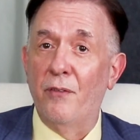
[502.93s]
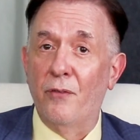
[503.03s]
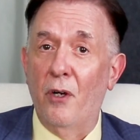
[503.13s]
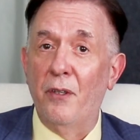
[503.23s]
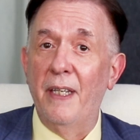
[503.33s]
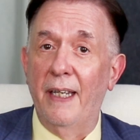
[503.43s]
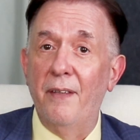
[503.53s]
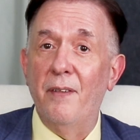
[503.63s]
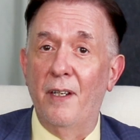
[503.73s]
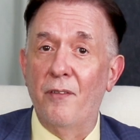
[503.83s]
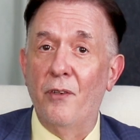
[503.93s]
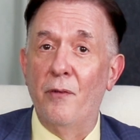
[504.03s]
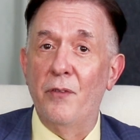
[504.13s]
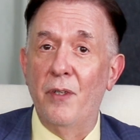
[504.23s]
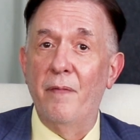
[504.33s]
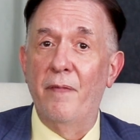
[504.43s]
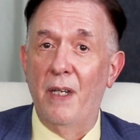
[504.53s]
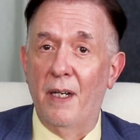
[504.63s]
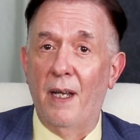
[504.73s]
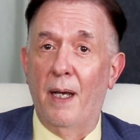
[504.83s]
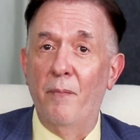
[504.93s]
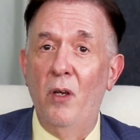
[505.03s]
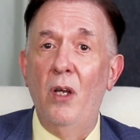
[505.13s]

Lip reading: Starlink internet service in Vietnam